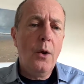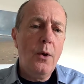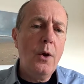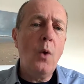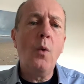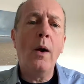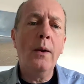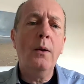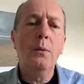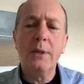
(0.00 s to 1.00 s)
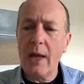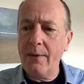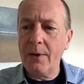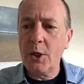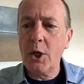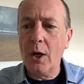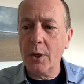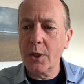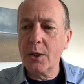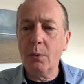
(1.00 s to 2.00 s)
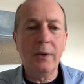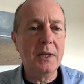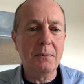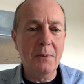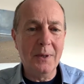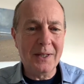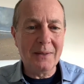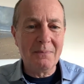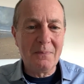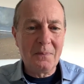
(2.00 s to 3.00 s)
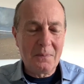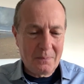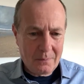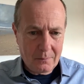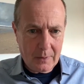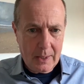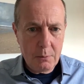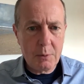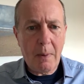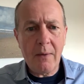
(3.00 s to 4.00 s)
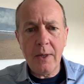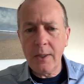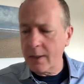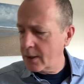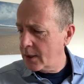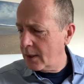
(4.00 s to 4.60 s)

No one was ever charged with his murder. He was buried in